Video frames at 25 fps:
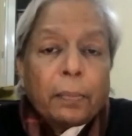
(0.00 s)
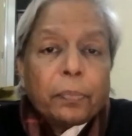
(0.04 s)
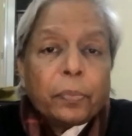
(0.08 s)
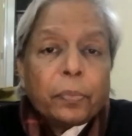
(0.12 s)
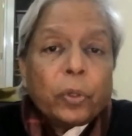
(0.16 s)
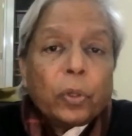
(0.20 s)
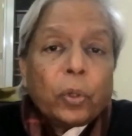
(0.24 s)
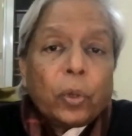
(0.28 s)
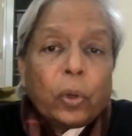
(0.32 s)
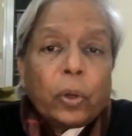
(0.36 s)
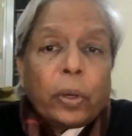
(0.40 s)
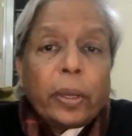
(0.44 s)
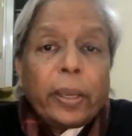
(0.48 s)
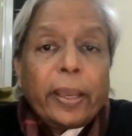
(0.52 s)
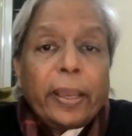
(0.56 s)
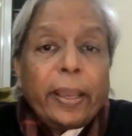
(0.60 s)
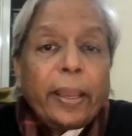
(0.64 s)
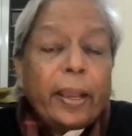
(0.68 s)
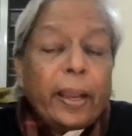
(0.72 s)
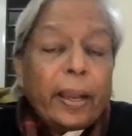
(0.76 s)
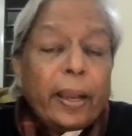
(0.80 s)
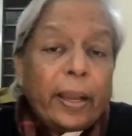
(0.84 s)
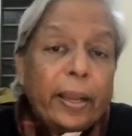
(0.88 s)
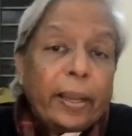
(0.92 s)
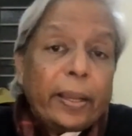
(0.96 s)
You know,
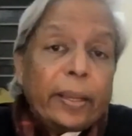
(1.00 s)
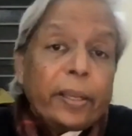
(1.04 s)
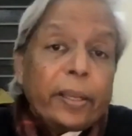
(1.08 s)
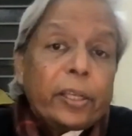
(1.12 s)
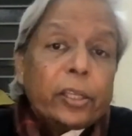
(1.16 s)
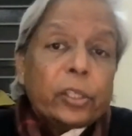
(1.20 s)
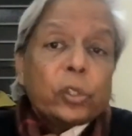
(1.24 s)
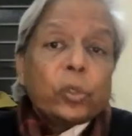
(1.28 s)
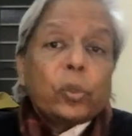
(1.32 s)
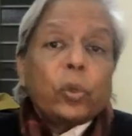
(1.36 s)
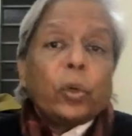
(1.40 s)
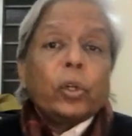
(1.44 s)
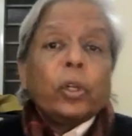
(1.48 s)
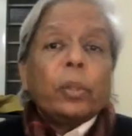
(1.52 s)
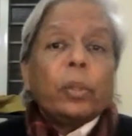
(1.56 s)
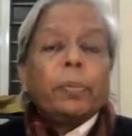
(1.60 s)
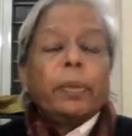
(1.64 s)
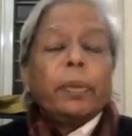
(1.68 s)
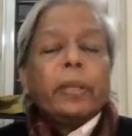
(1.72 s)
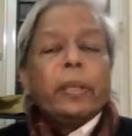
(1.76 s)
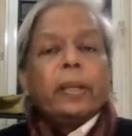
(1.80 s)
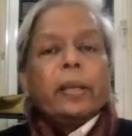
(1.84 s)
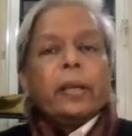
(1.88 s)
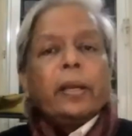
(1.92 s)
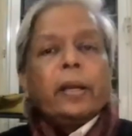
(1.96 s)
AI is going to
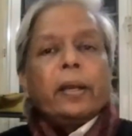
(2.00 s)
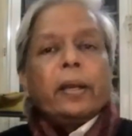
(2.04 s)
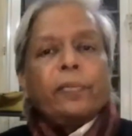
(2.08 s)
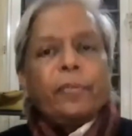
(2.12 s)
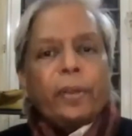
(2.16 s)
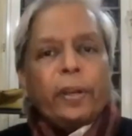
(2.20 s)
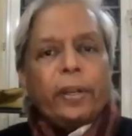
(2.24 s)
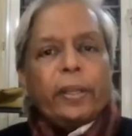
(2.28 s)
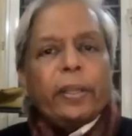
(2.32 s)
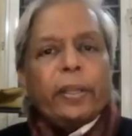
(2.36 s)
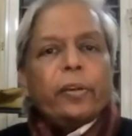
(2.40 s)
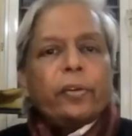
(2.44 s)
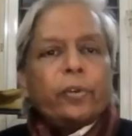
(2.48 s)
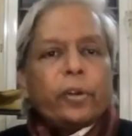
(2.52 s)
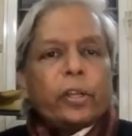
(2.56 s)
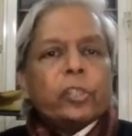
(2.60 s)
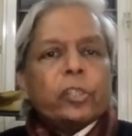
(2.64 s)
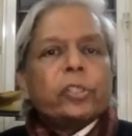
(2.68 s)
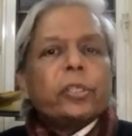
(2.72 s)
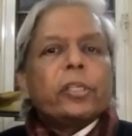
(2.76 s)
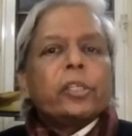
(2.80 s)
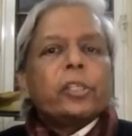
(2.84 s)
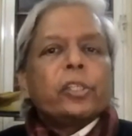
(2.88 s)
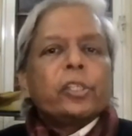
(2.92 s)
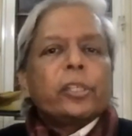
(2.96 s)
be a very
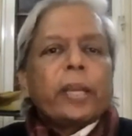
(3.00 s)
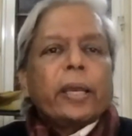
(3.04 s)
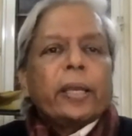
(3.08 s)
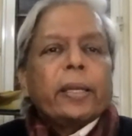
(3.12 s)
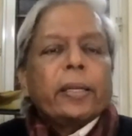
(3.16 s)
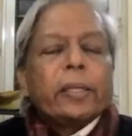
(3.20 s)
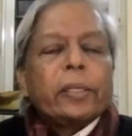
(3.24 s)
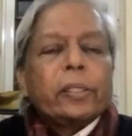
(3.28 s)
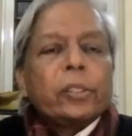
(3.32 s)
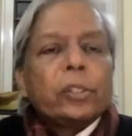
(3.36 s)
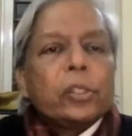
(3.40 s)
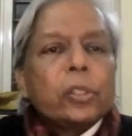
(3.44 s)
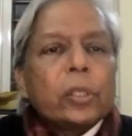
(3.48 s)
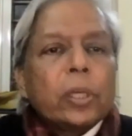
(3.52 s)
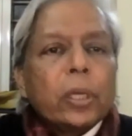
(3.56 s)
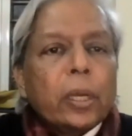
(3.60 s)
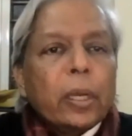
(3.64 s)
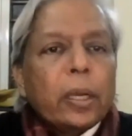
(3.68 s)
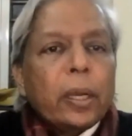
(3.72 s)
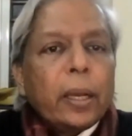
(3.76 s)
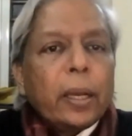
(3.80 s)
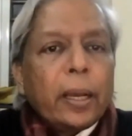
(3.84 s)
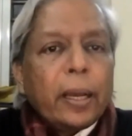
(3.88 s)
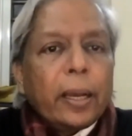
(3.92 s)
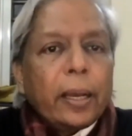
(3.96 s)
interesting challenge,
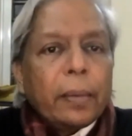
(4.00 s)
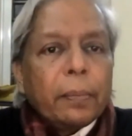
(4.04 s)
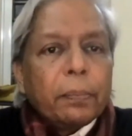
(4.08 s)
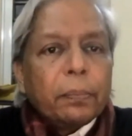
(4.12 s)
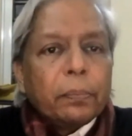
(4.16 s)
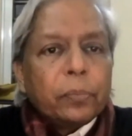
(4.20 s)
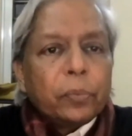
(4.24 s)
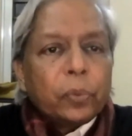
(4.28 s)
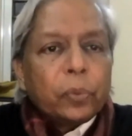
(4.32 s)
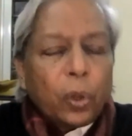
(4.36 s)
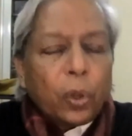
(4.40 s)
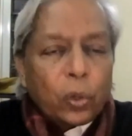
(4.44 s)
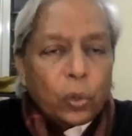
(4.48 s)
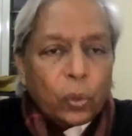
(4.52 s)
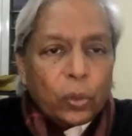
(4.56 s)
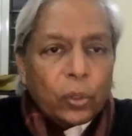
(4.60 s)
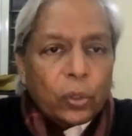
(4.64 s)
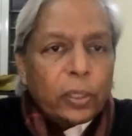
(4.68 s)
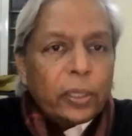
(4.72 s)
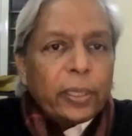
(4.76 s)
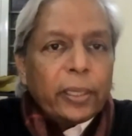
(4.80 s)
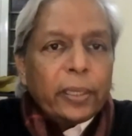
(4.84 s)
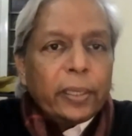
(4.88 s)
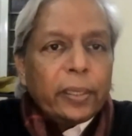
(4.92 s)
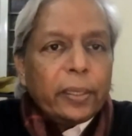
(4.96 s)
not
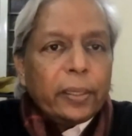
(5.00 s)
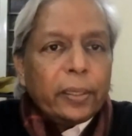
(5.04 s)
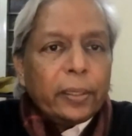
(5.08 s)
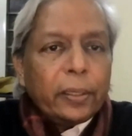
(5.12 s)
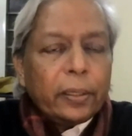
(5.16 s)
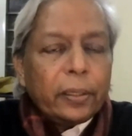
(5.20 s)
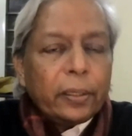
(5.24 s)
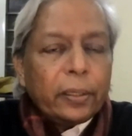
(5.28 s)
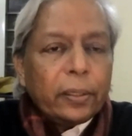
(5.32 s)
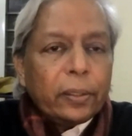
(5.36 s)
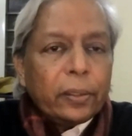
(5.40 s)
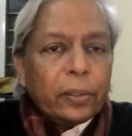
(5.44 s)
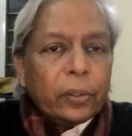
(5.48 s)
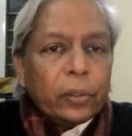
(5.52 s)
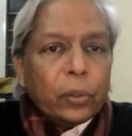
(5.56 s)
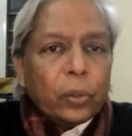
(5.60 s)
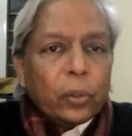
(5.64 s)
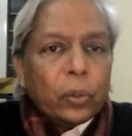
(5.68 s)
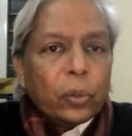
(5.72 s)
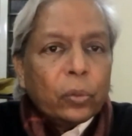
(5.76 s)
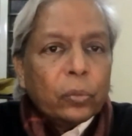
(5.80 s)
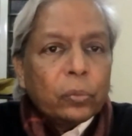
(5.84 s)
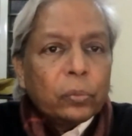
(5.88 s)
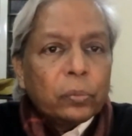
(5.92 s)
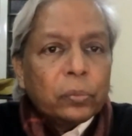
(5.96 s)
only, you
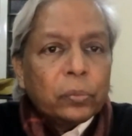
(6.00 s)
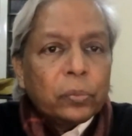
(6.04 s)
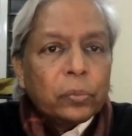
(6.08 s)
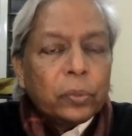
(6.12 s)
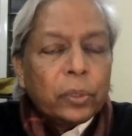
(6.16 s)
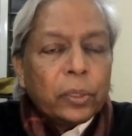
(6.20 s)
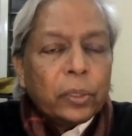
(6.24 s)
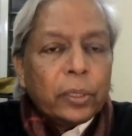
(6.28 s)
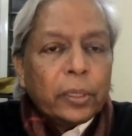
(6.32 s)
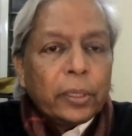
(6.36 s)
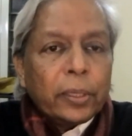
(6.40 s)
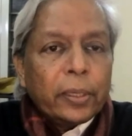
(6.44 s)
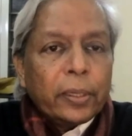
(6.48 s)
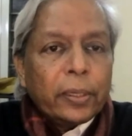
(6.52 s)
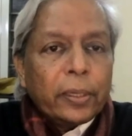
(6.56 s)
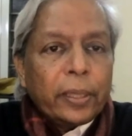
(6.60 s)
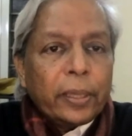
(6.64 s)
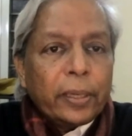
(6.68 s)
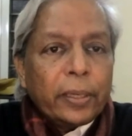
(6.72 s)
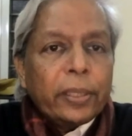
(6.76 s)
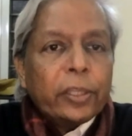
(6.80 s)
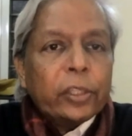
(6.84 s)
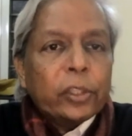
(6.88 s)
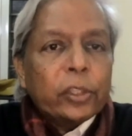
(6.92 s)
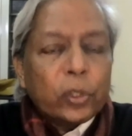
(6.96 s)
know, in
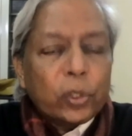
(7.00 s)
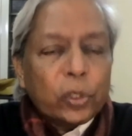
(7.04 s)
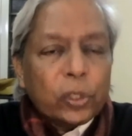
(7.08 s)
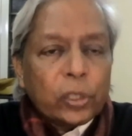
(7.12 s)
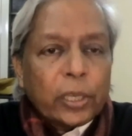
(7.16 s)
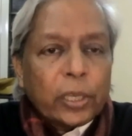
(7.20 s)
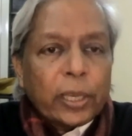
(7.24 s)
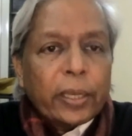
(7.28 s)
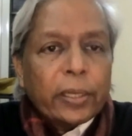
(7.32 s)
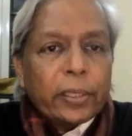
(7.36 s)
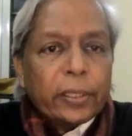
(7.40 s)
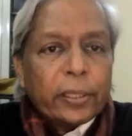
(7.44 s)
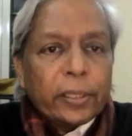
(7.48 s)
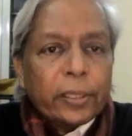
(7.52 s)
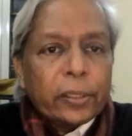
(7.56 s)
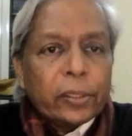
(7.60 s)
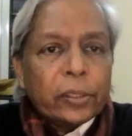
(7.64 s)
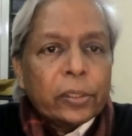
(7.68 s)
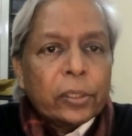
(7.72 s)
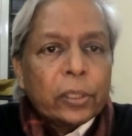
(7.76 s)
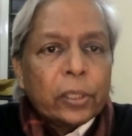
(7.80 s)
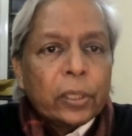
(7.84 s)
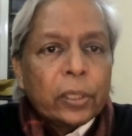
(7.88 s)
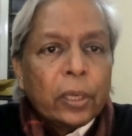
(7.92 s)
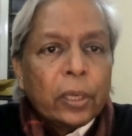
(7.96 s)
elite societies,